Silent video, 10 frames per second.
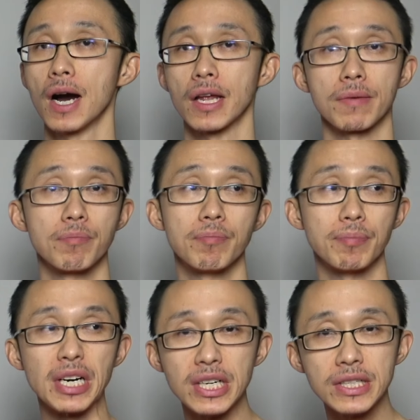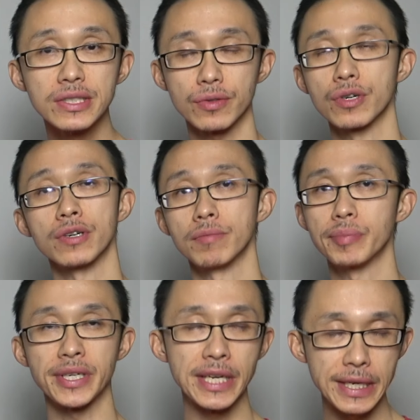I like Bugs or
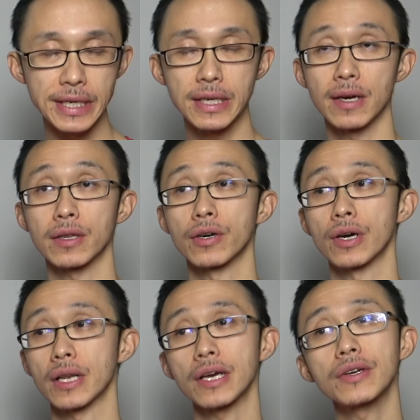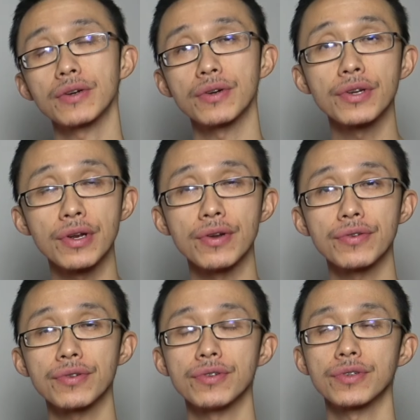Bunny. I like I like her
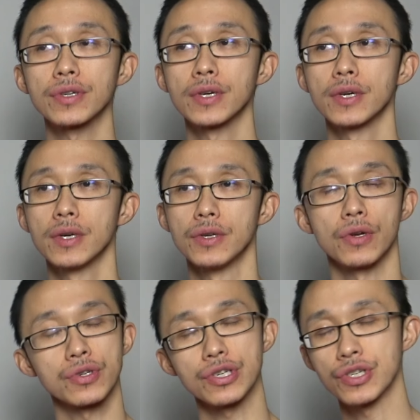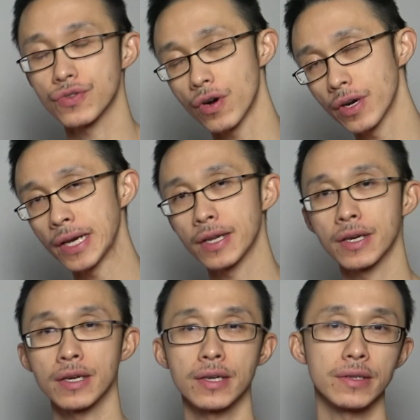characters. You know, she's
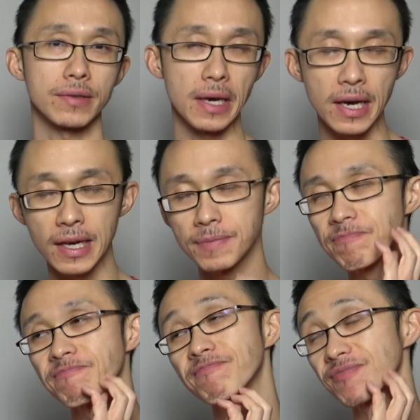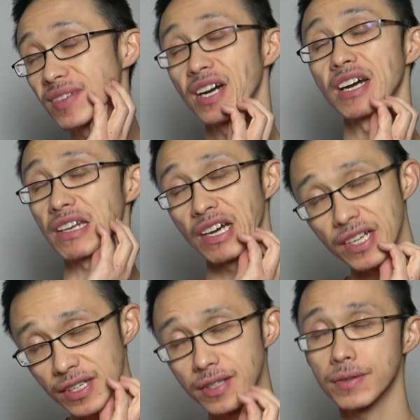strong-headed. That I
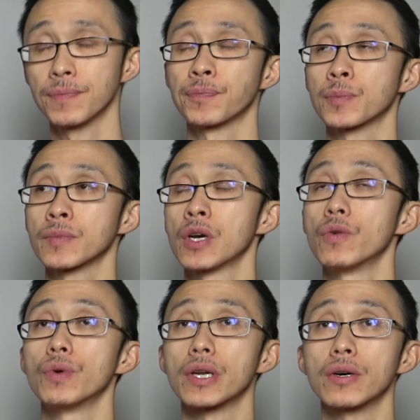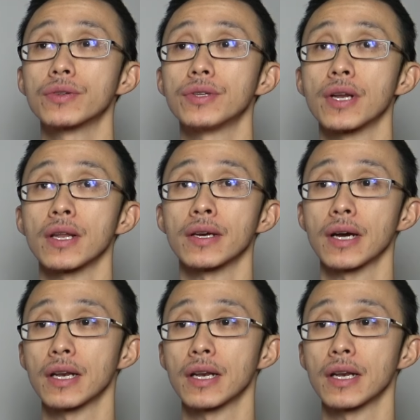like it. What else did I like?